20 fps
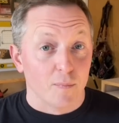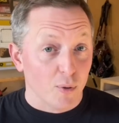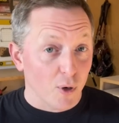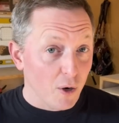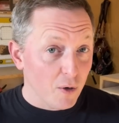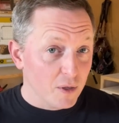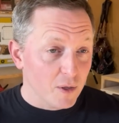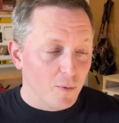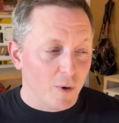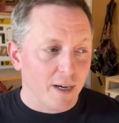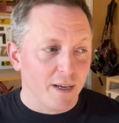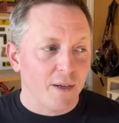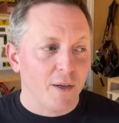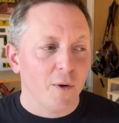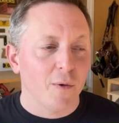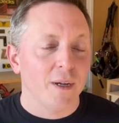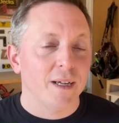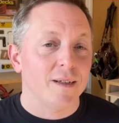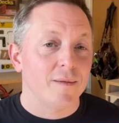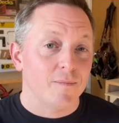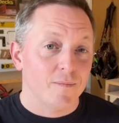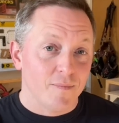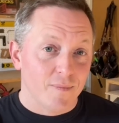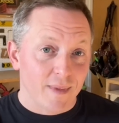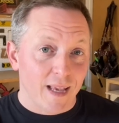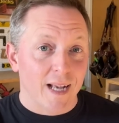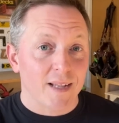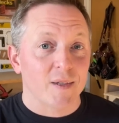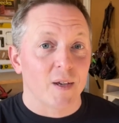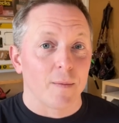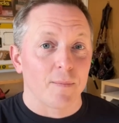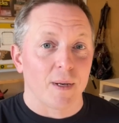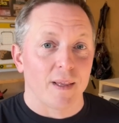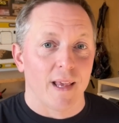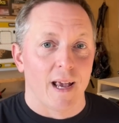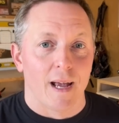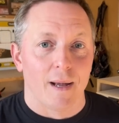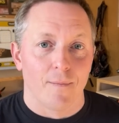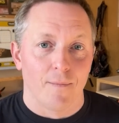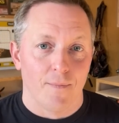pros want to do it, that's up to
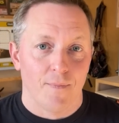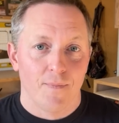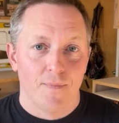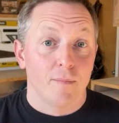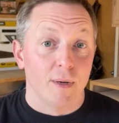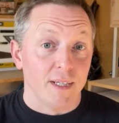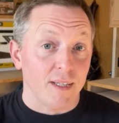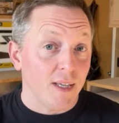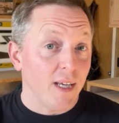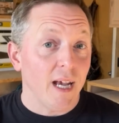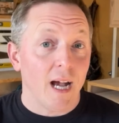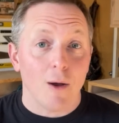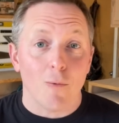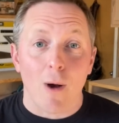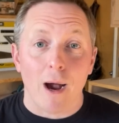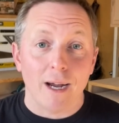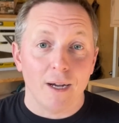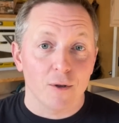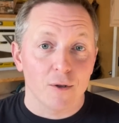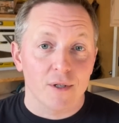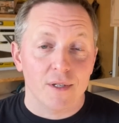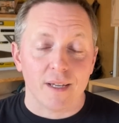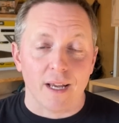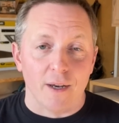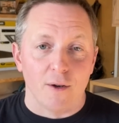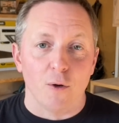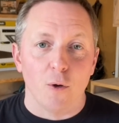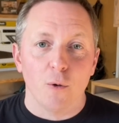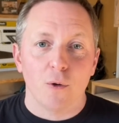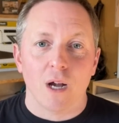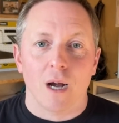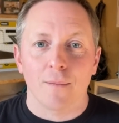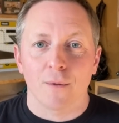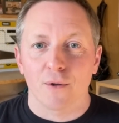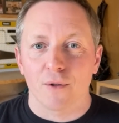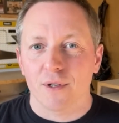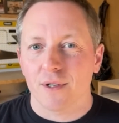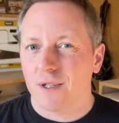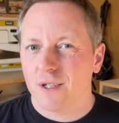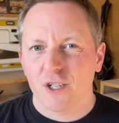them. But DIYers and
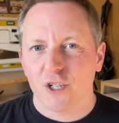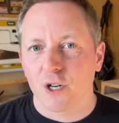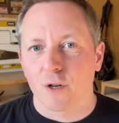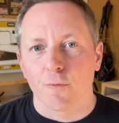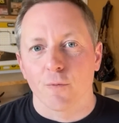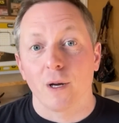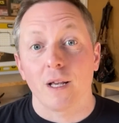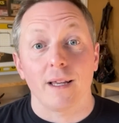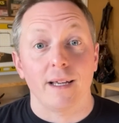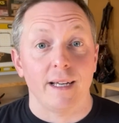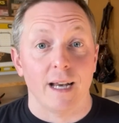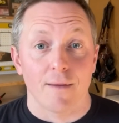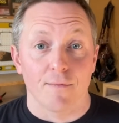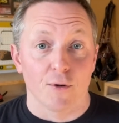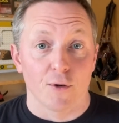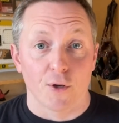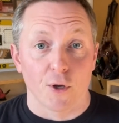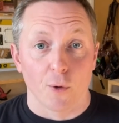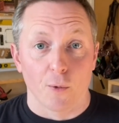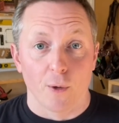newcomers should really never do